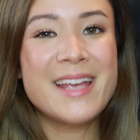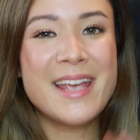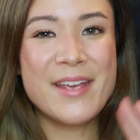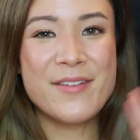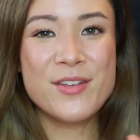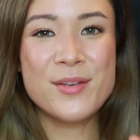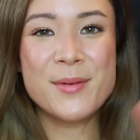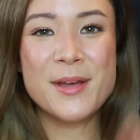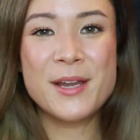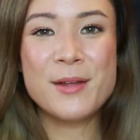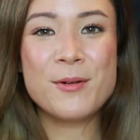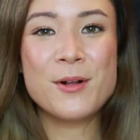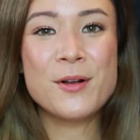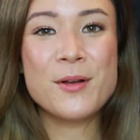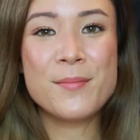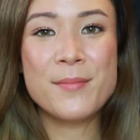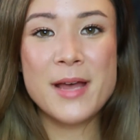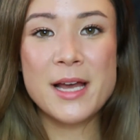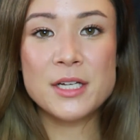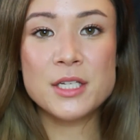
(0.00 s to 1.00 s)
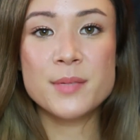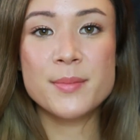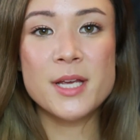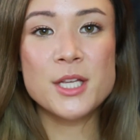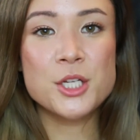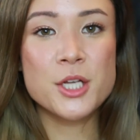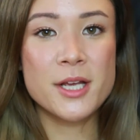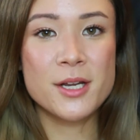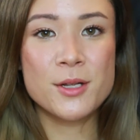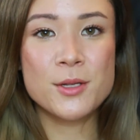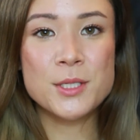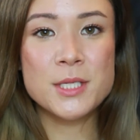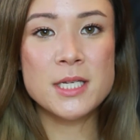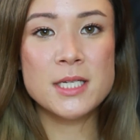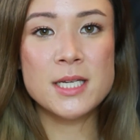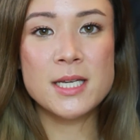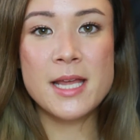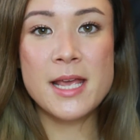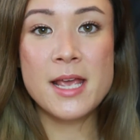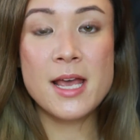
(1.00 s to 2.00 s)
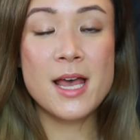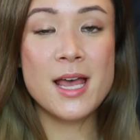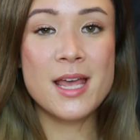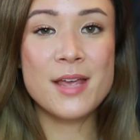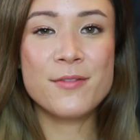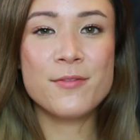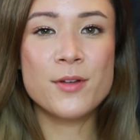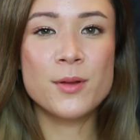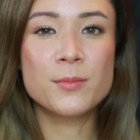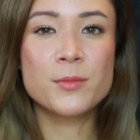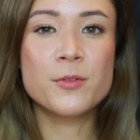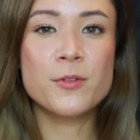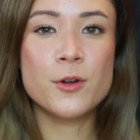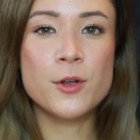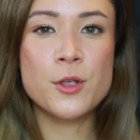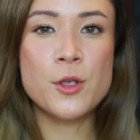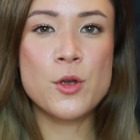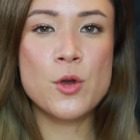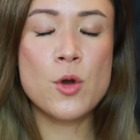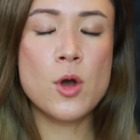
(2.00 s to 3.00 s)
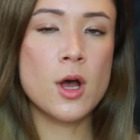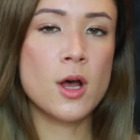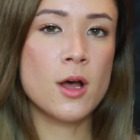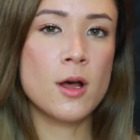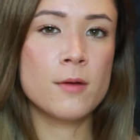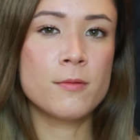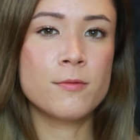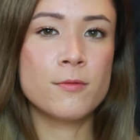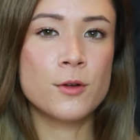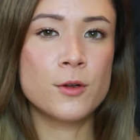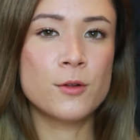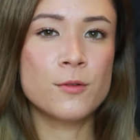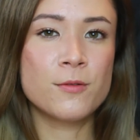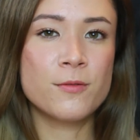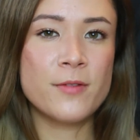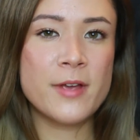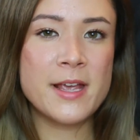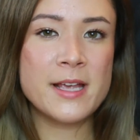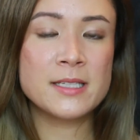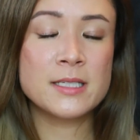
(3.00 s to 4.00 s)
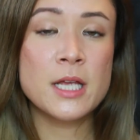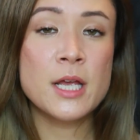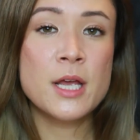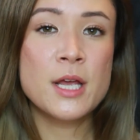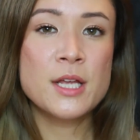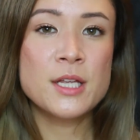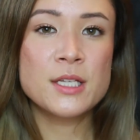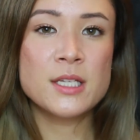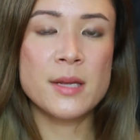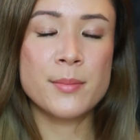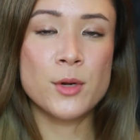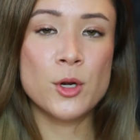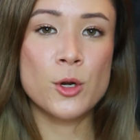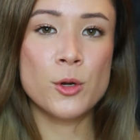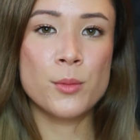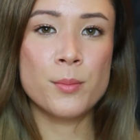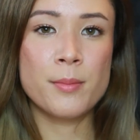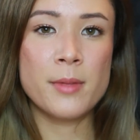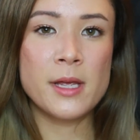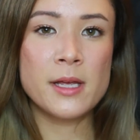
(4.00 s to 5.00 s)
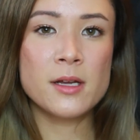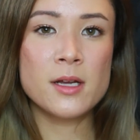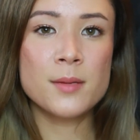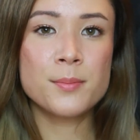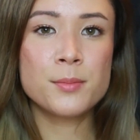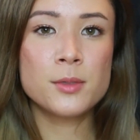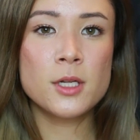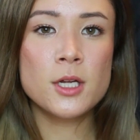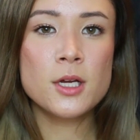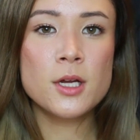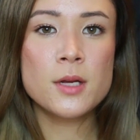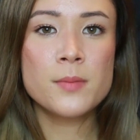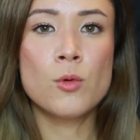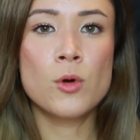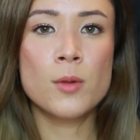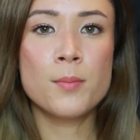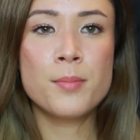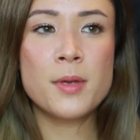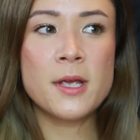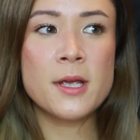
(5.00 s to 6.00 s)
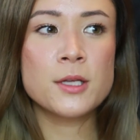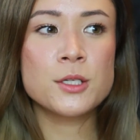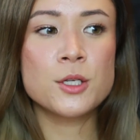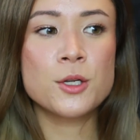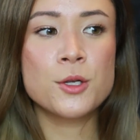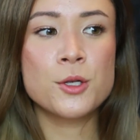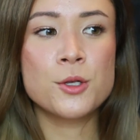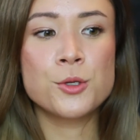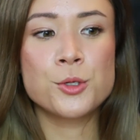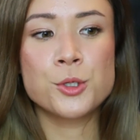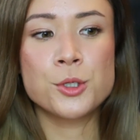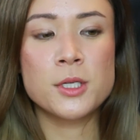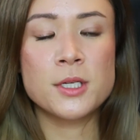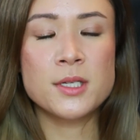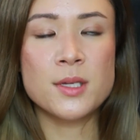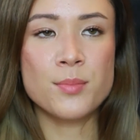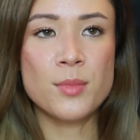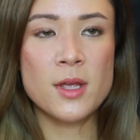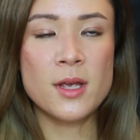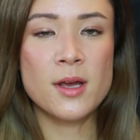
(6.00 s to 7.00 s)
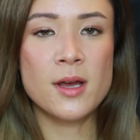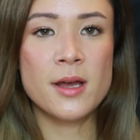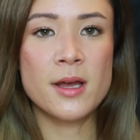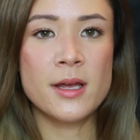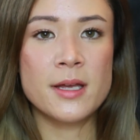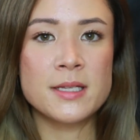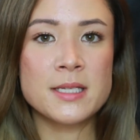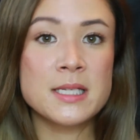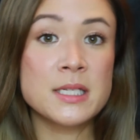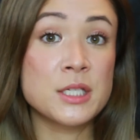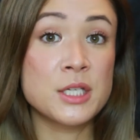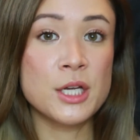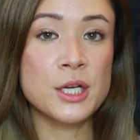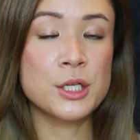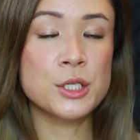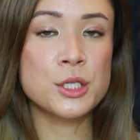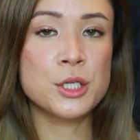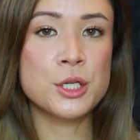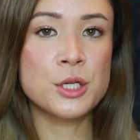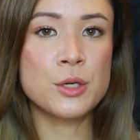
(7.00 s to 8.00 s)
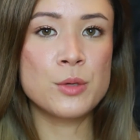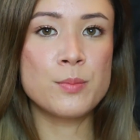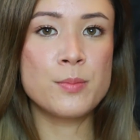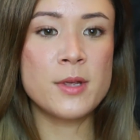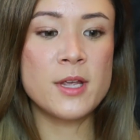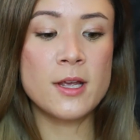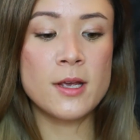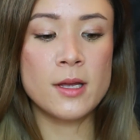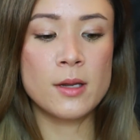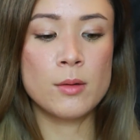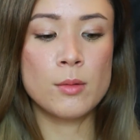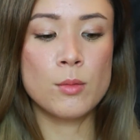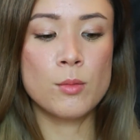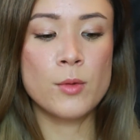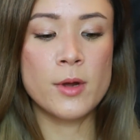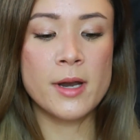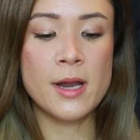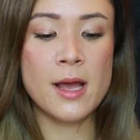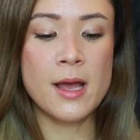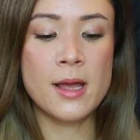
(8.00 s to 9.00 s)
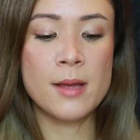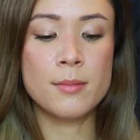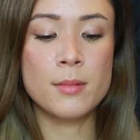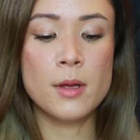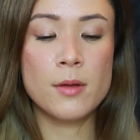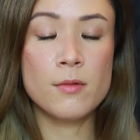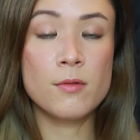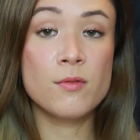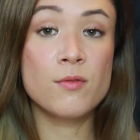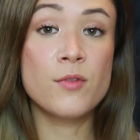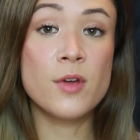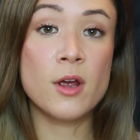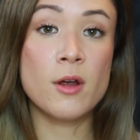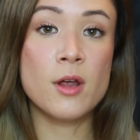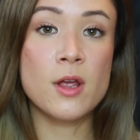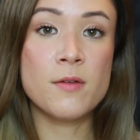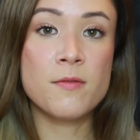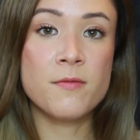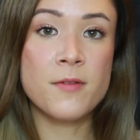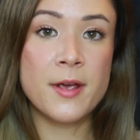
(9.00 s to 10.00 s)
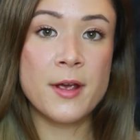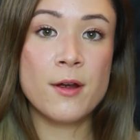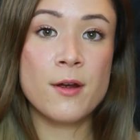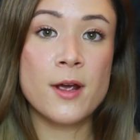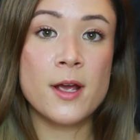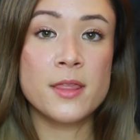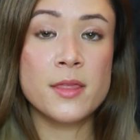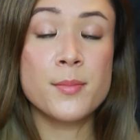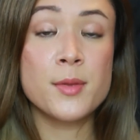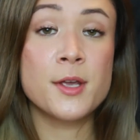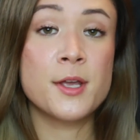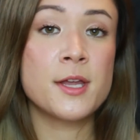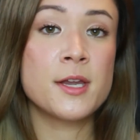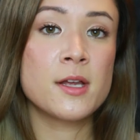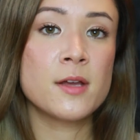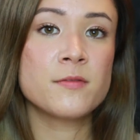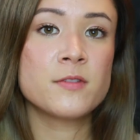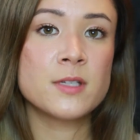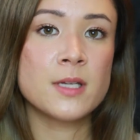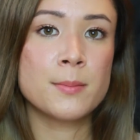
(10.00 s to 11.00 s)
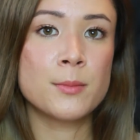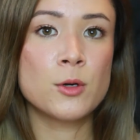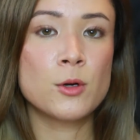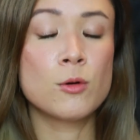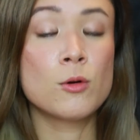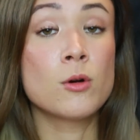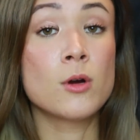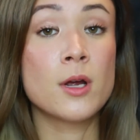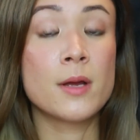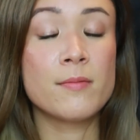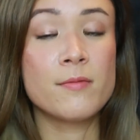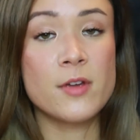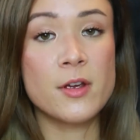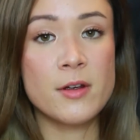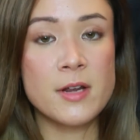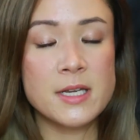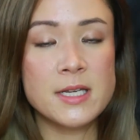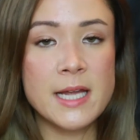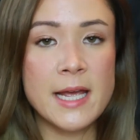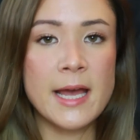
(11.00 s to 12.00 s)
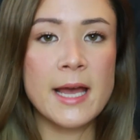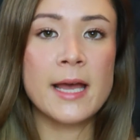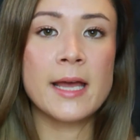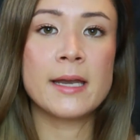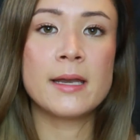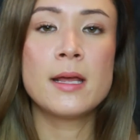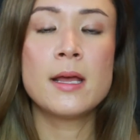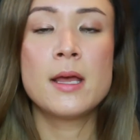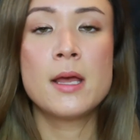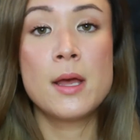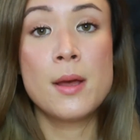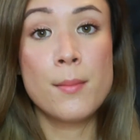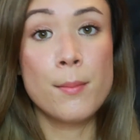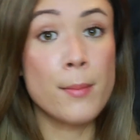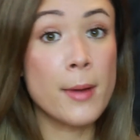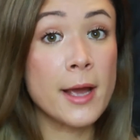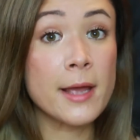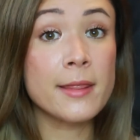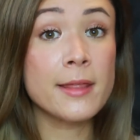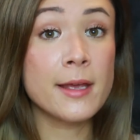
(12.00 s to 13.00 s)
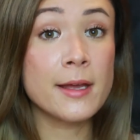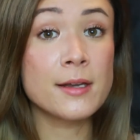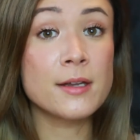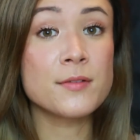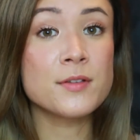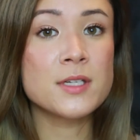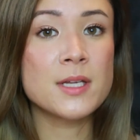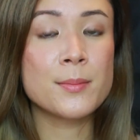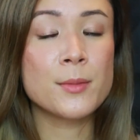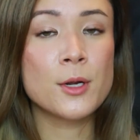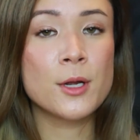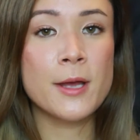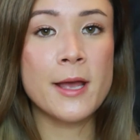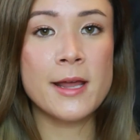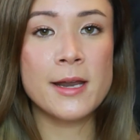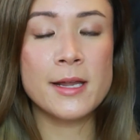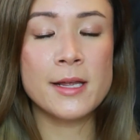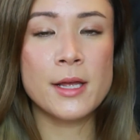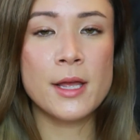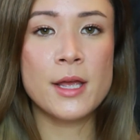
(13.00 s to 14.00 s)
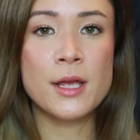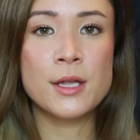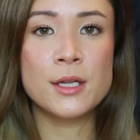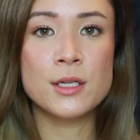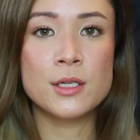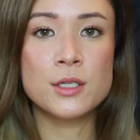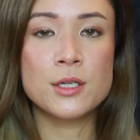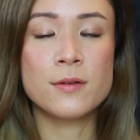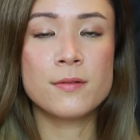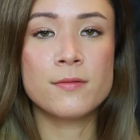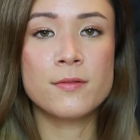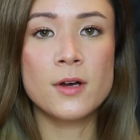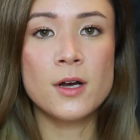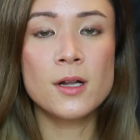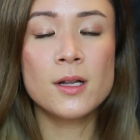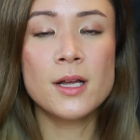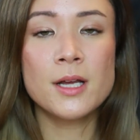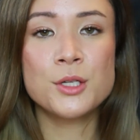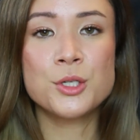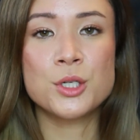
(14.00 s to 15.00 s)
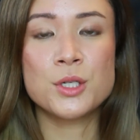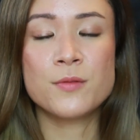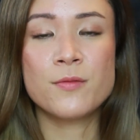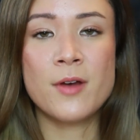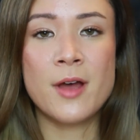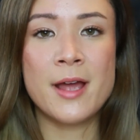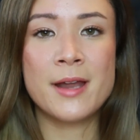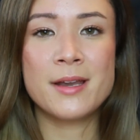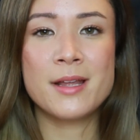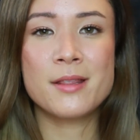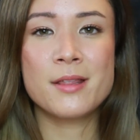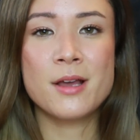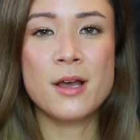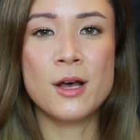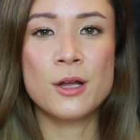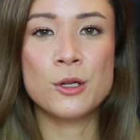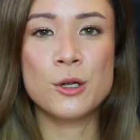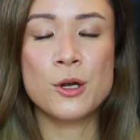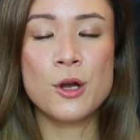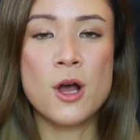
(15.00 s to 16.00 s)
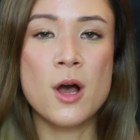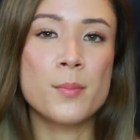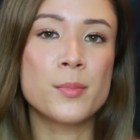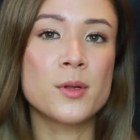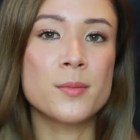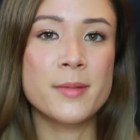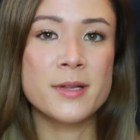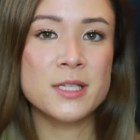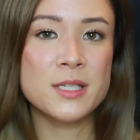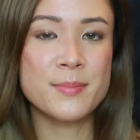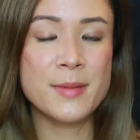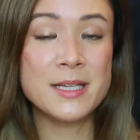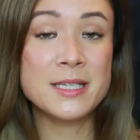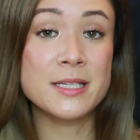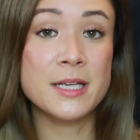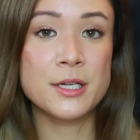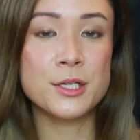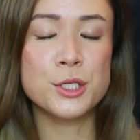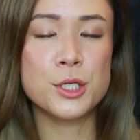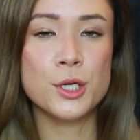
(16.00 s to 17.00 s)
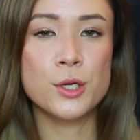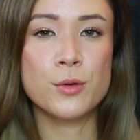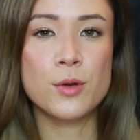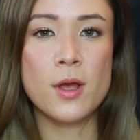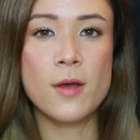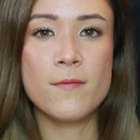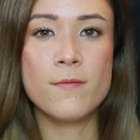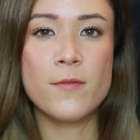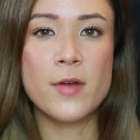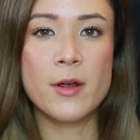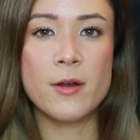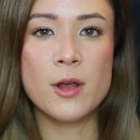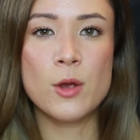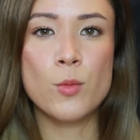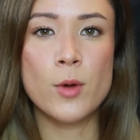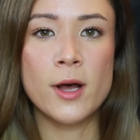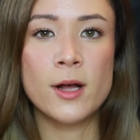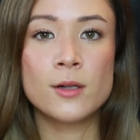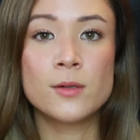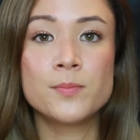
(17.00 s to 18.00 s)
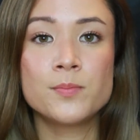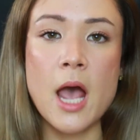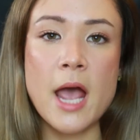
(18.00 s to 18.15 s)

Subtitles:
Hey everybody, welcome back to my channel. So today I filmed for you a full face summer makeup look. Warm pinks are usually something I stick to, be it when I'm very fair at the beginning of summer or I'm very tan by the end of summer heading into fall. I just find the color complements my skin tone very well.